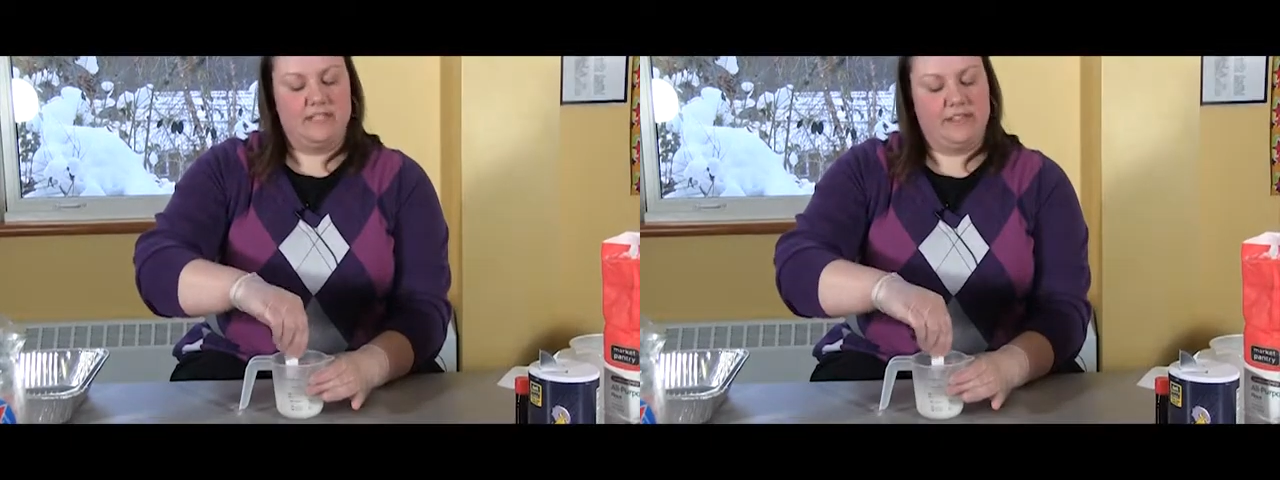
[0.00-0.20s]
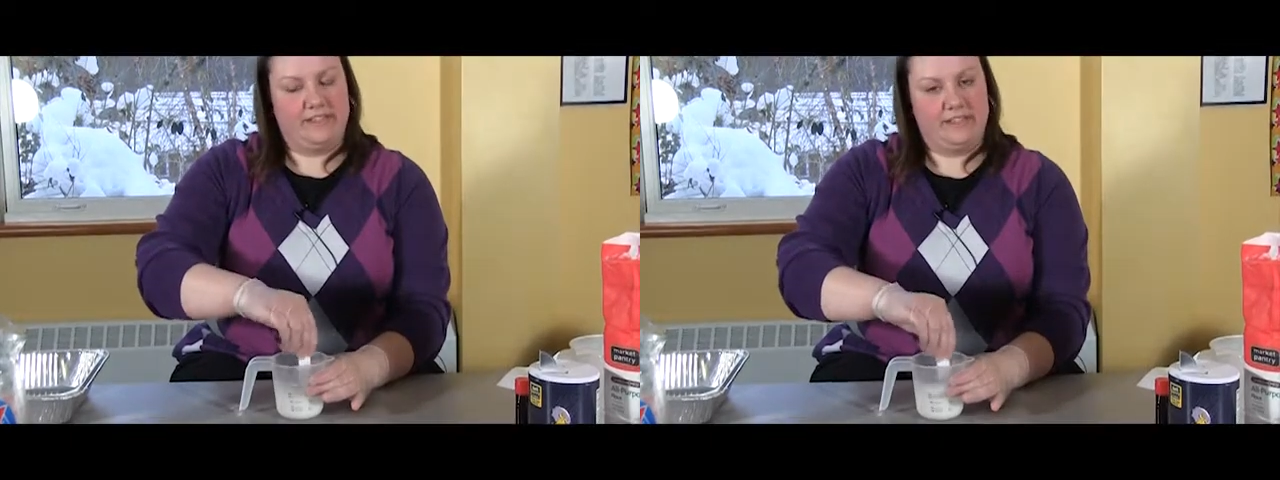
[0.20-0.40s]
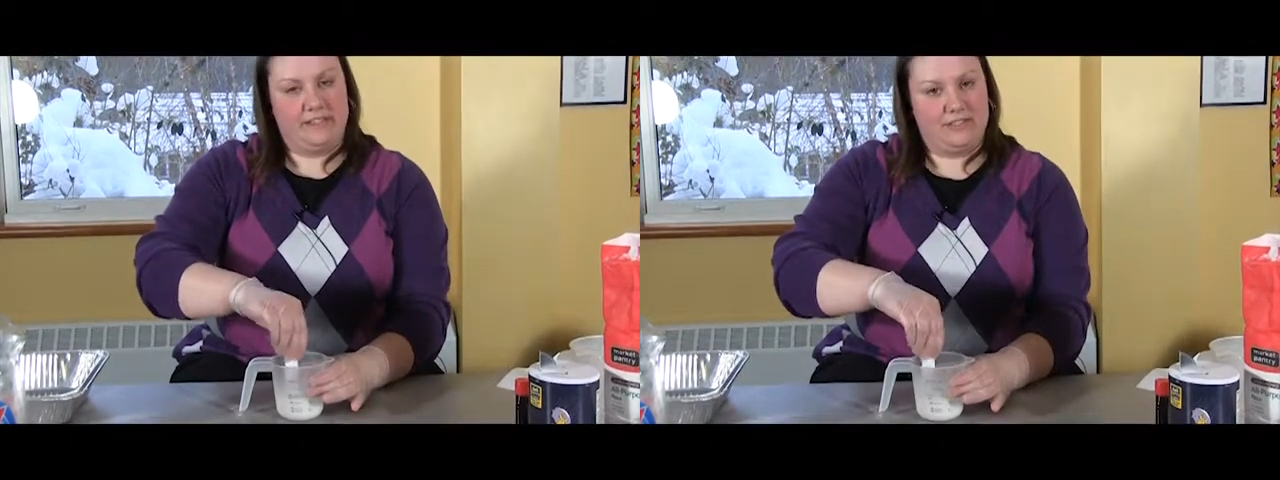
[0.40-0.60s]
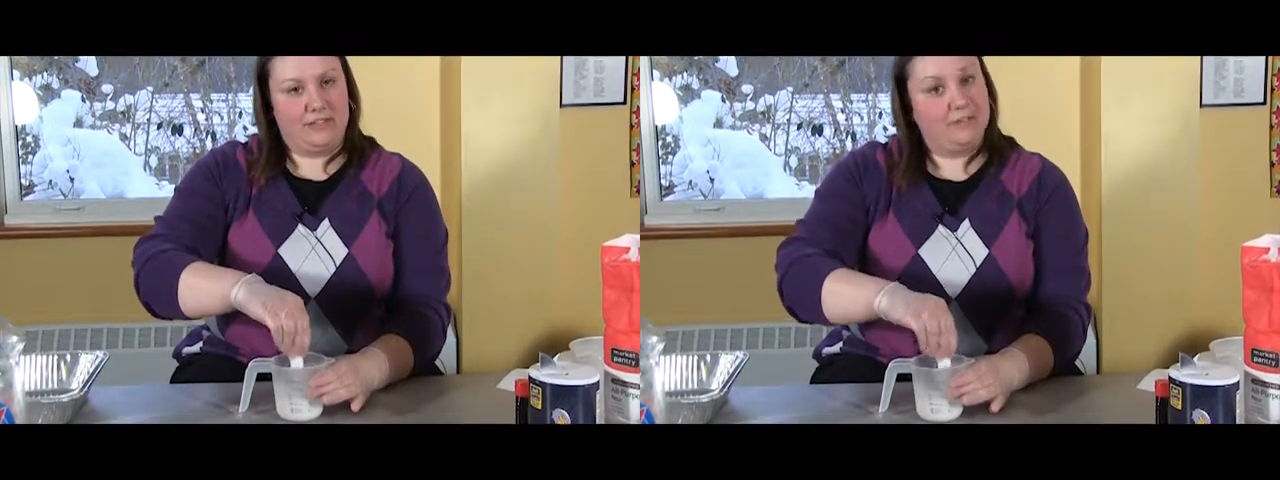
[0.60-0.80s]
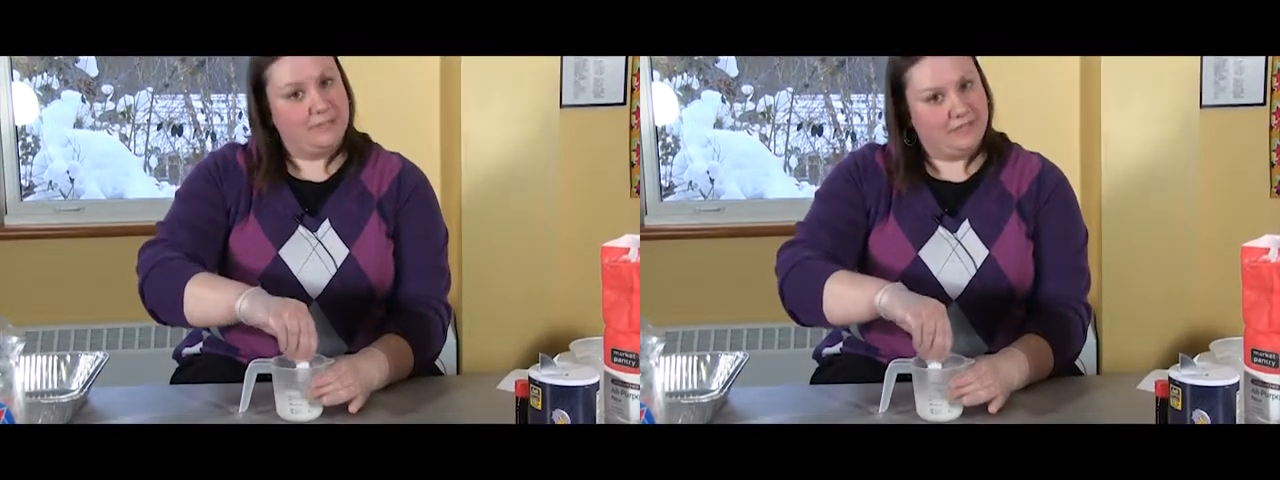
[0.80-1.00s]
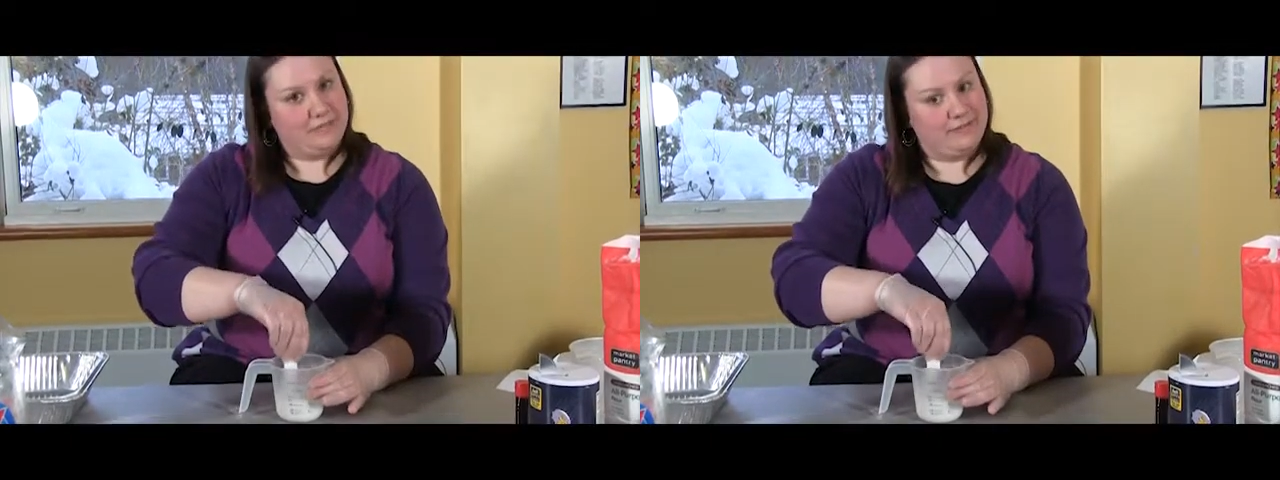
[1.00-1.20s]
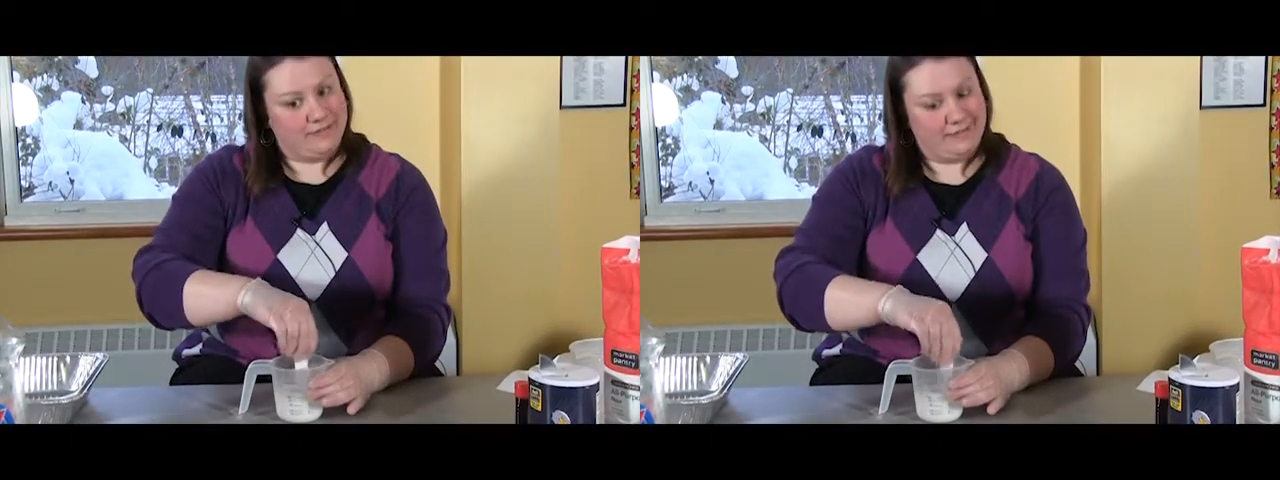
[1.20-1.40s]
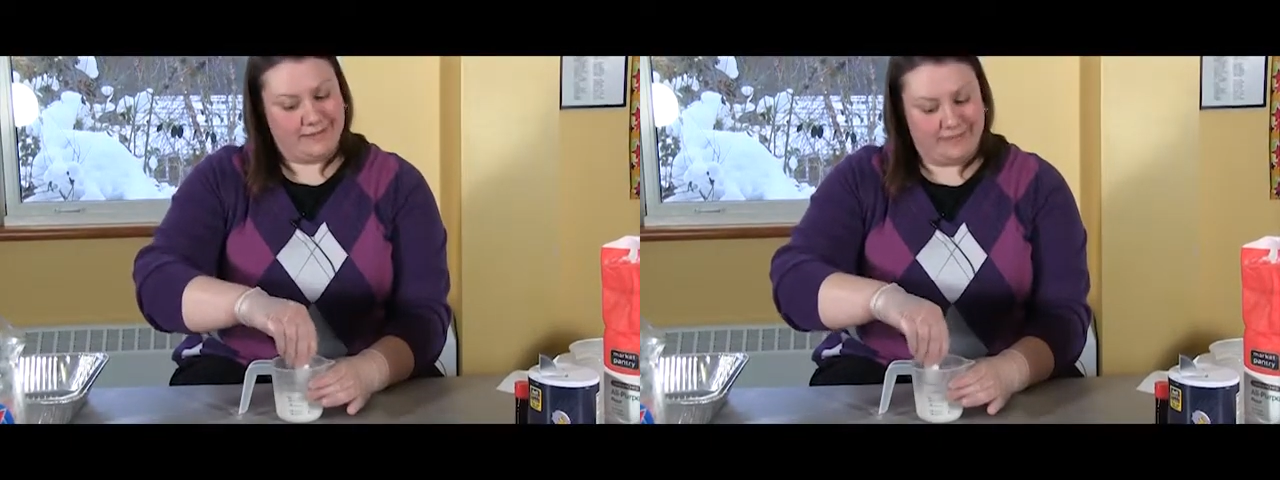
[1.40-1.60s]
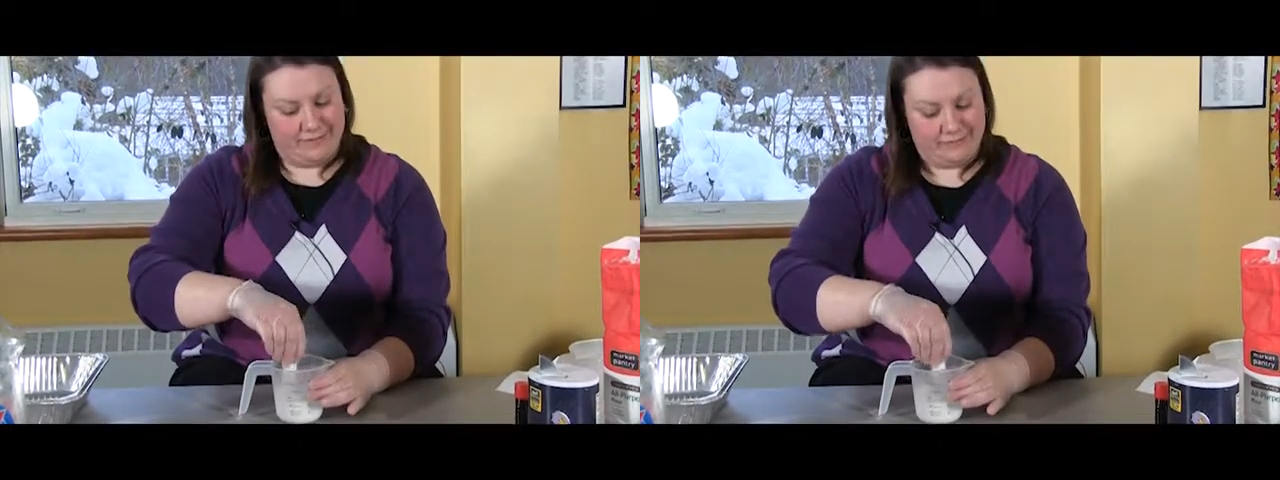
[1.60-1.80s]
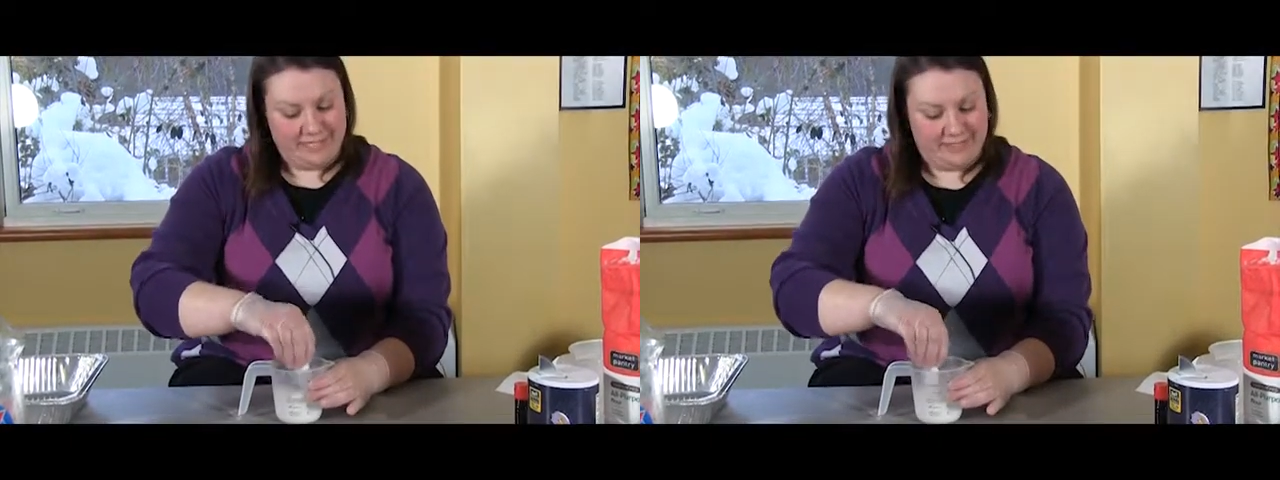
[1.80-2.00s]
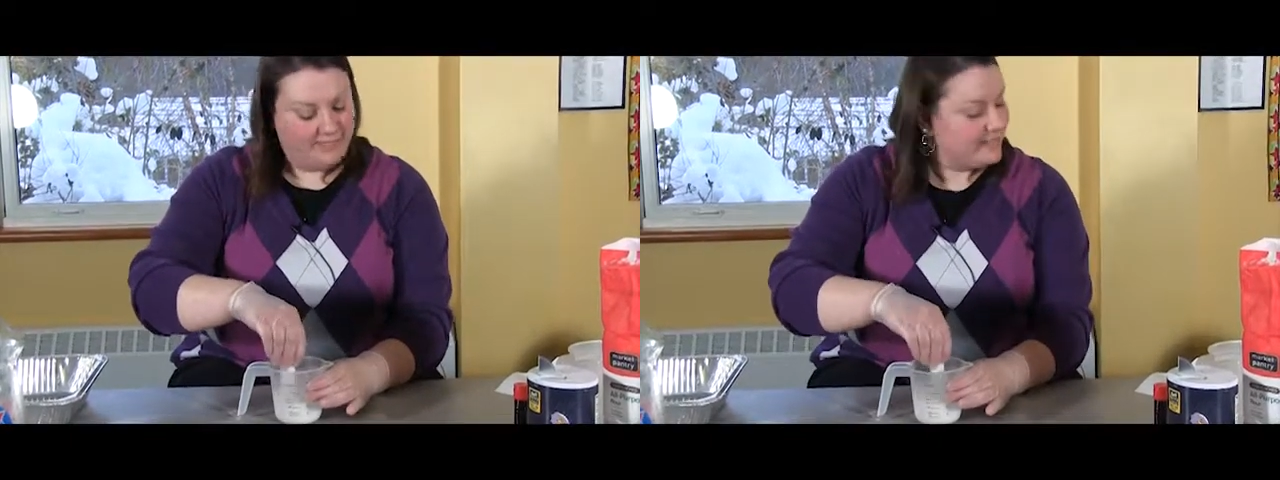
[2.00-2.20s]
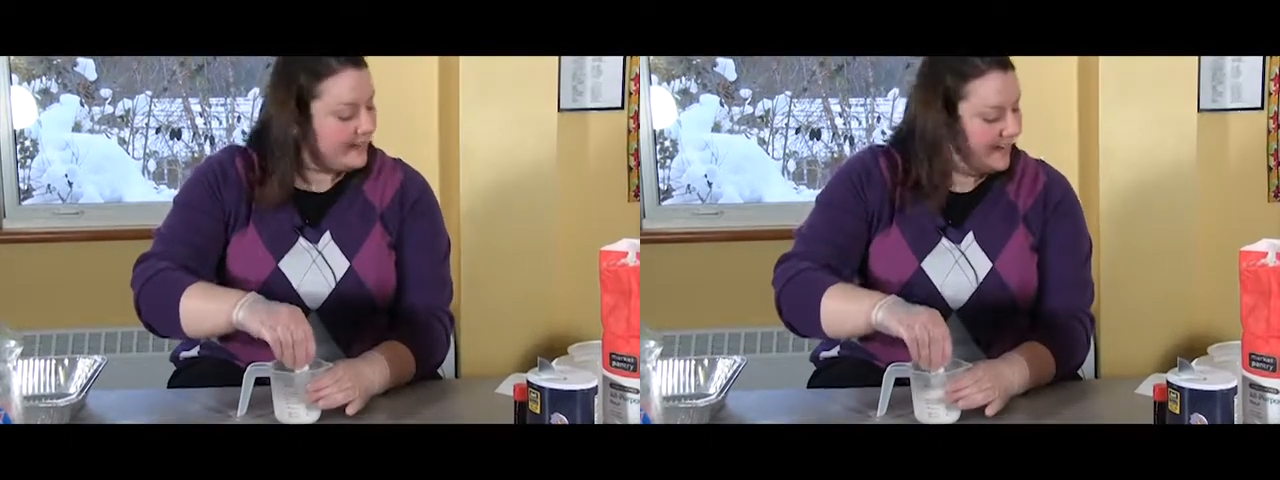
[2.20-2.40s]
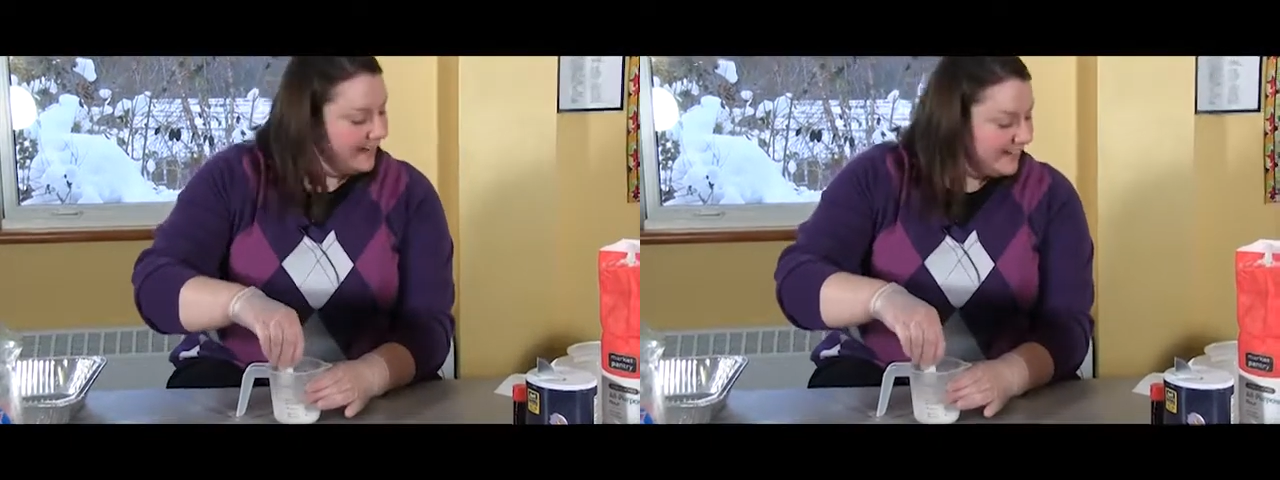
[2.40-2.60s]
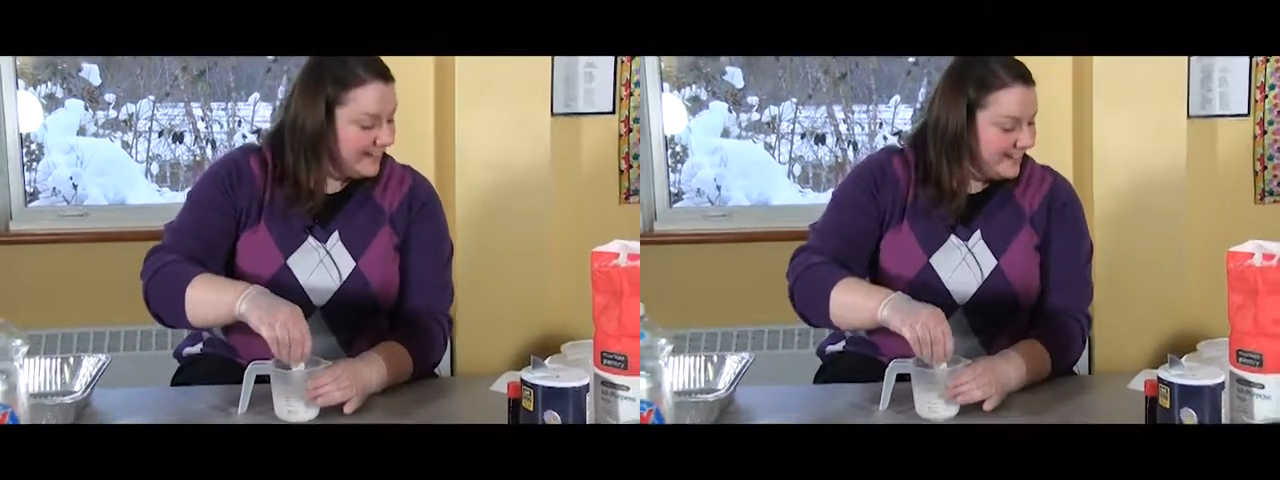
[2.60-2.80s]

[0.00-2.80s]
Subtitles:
a little stir. Miss Teresa's kind of messy today.